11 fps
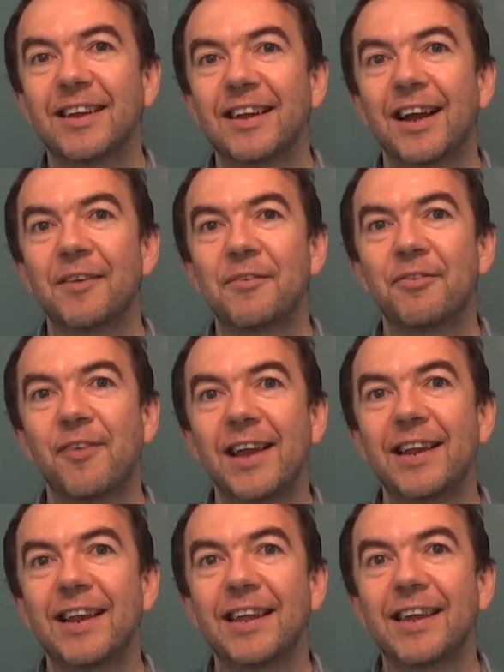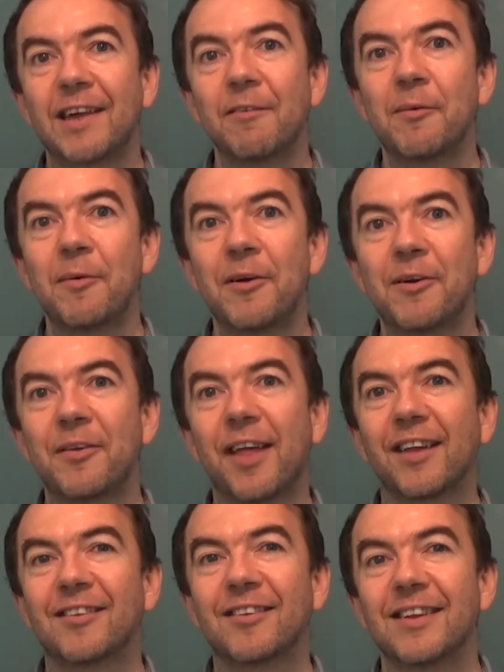And finally, come and work with
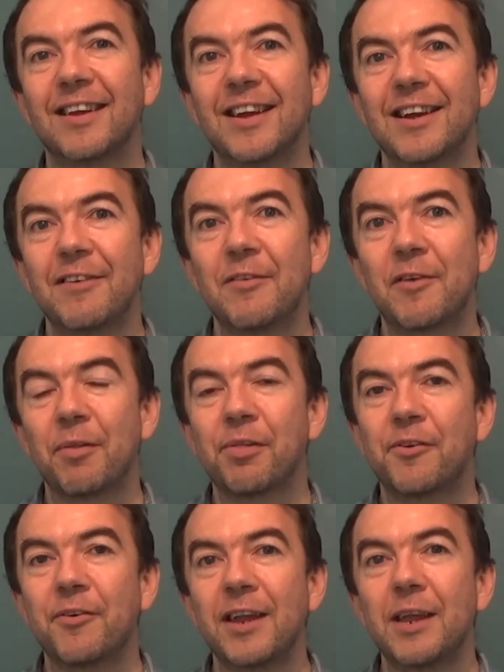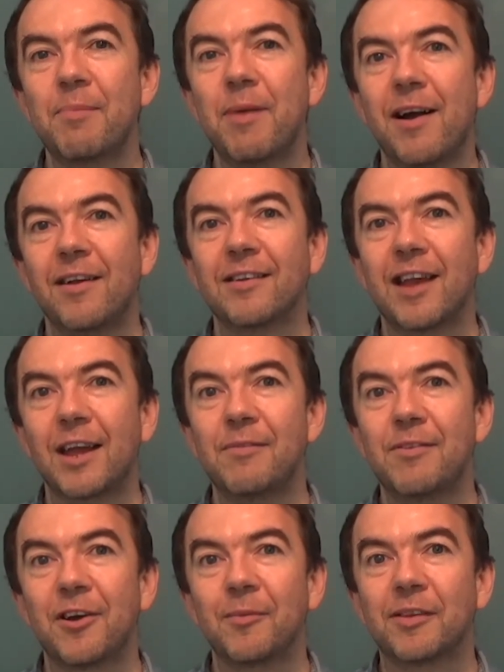us. We've got 3 part-time
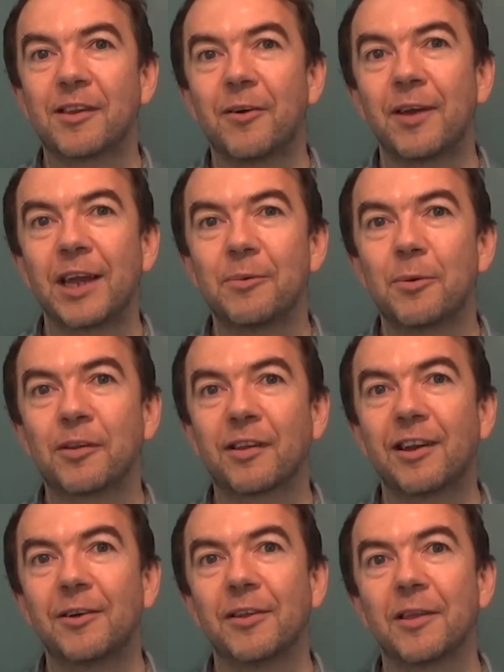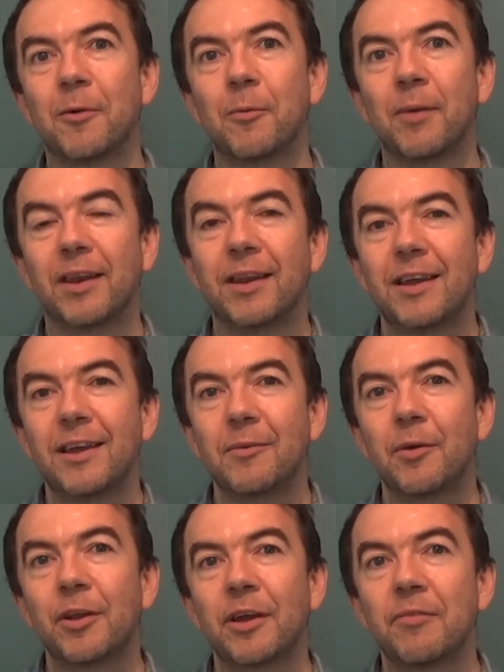jobs going in Waterloo at the moment.
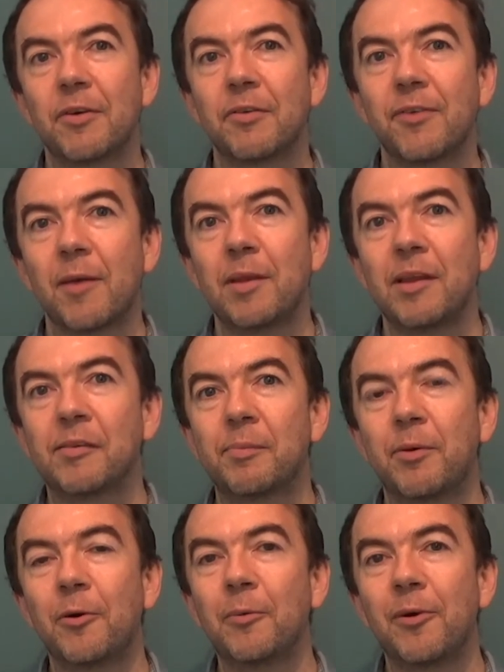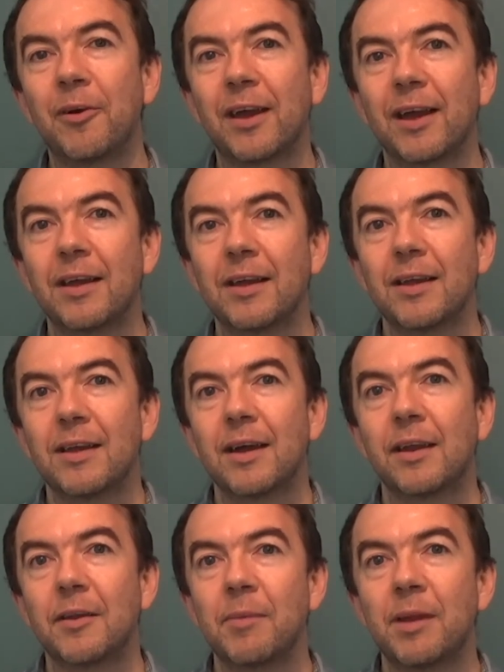We're looking for a family support worker,
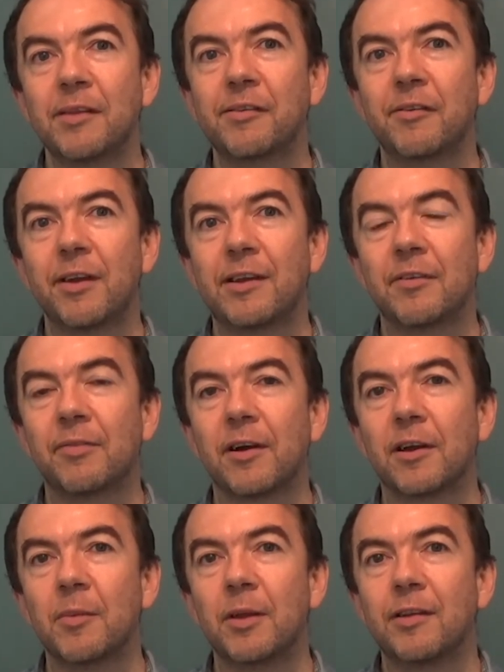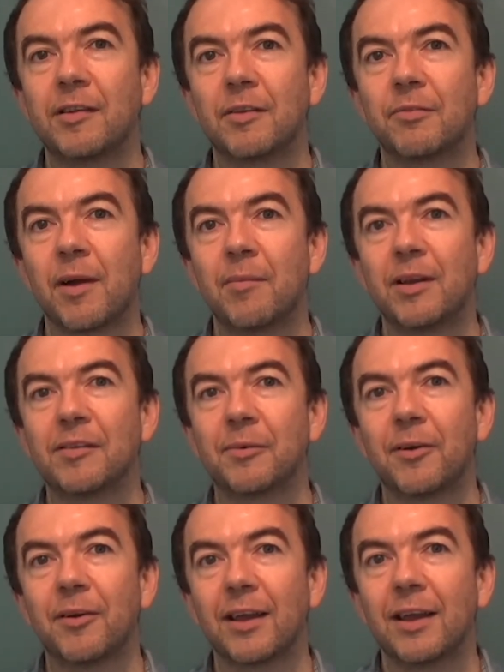an administrator for our community and families
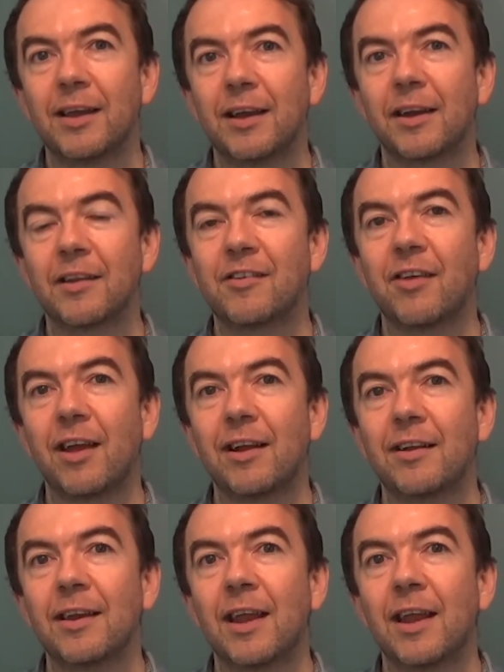work, and a child and